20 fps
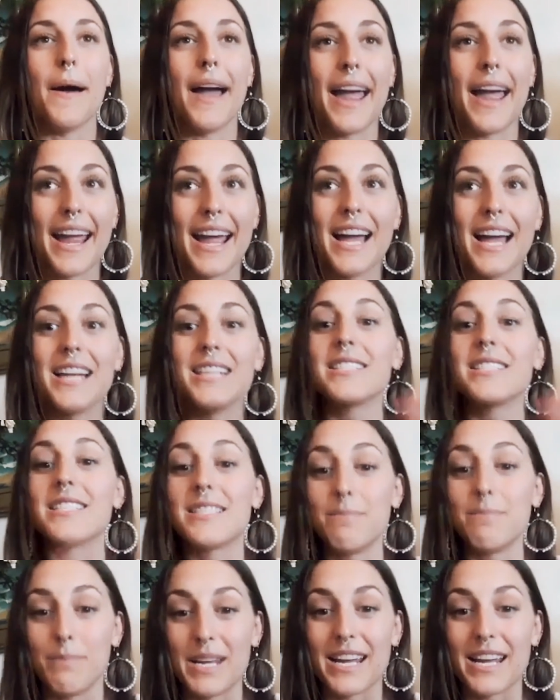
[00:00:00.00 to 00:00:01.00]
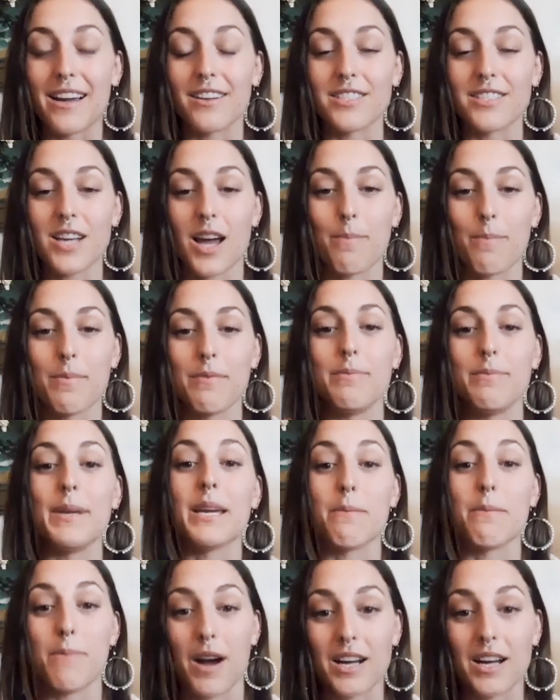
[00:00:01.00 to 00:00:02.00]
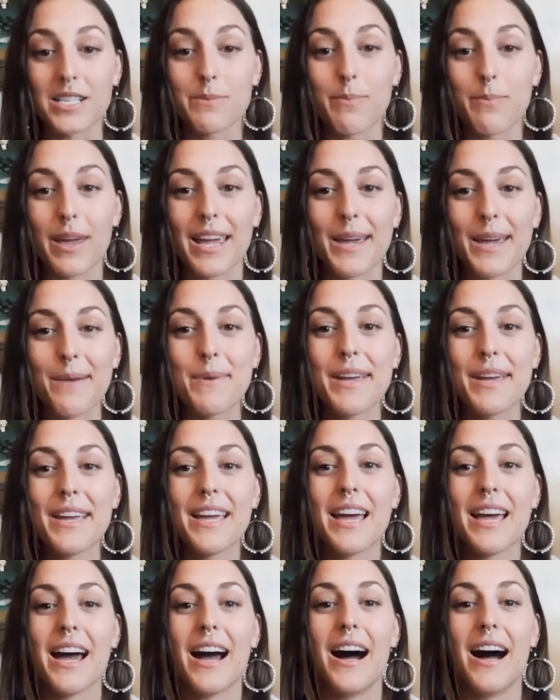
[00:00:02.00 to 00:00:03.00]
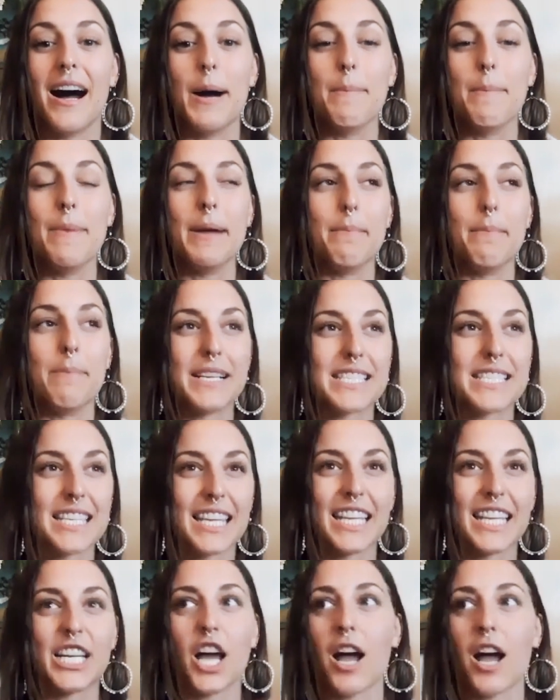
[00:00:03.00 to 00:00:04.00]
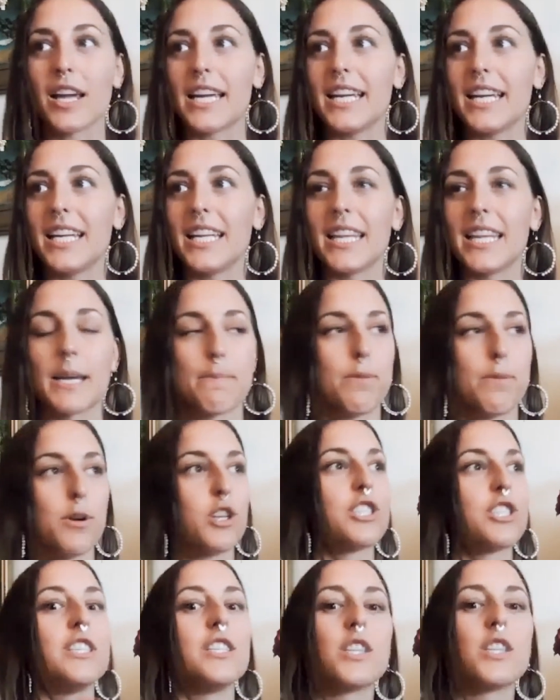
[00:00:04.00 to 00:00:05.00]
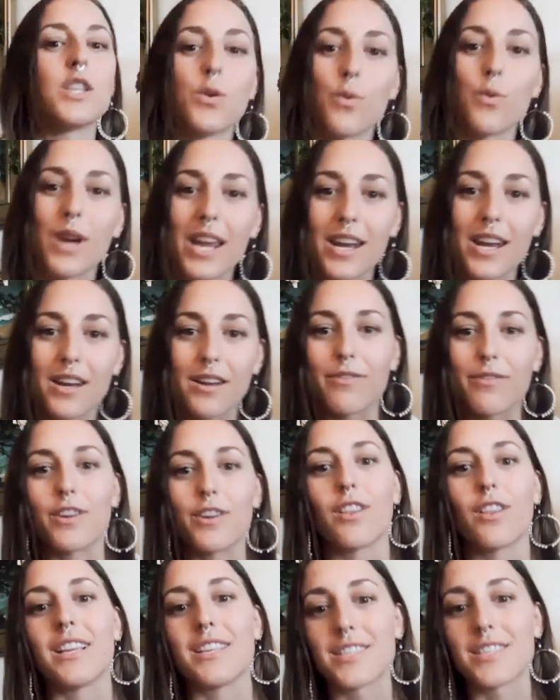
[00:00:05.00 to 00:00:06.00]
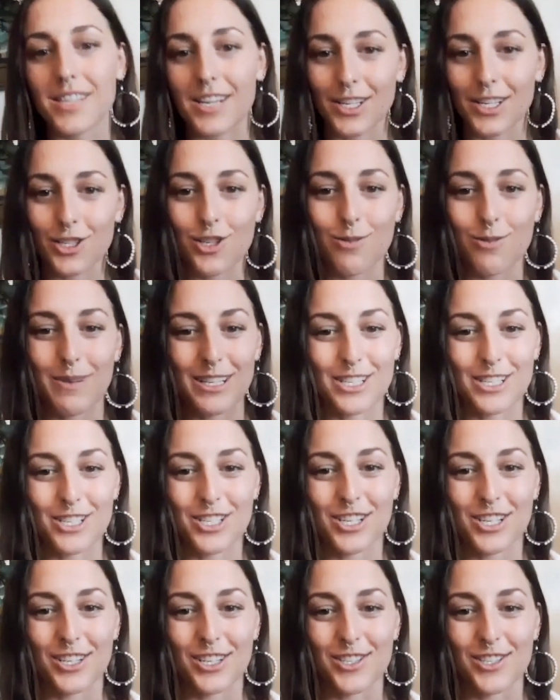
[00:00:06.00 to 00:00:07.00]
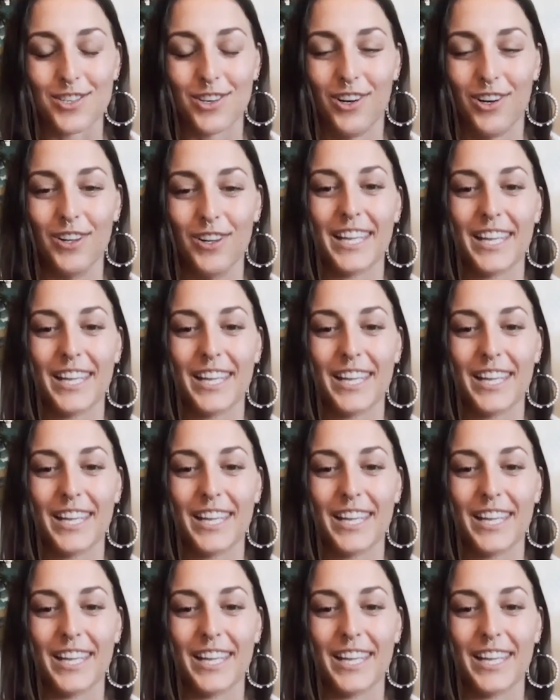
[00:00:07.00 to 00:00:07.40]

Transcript: and being on top of being a boss babe, and basically not getting like pushed into the wind if you're listening too much to your soul?